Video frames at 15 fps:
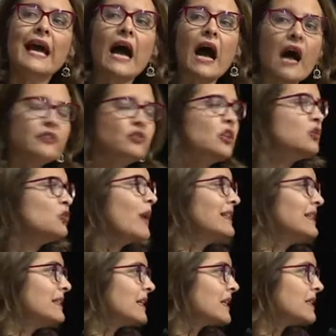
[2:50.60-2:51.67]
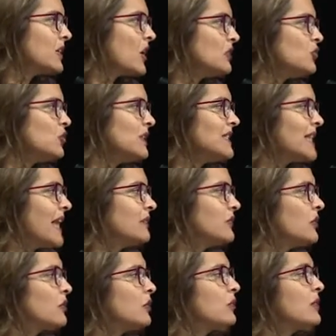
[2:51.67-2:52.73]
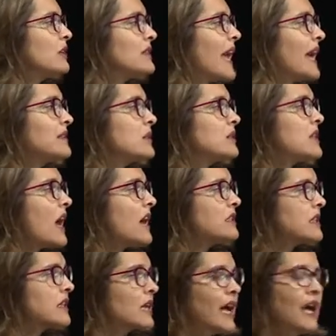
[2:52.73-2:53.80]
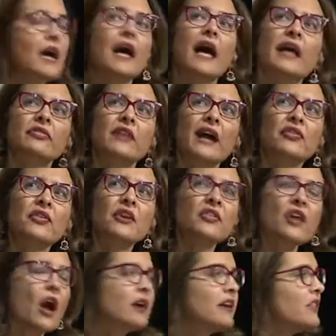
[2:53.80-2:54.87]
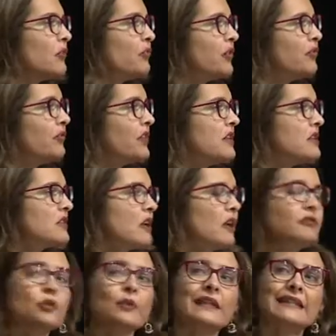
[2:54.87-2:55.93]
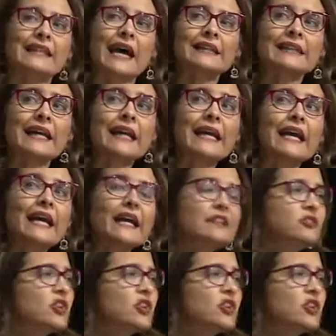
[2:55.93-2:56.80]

126 countries entered through this exercise, and I think they are in the 5th years of doing that, in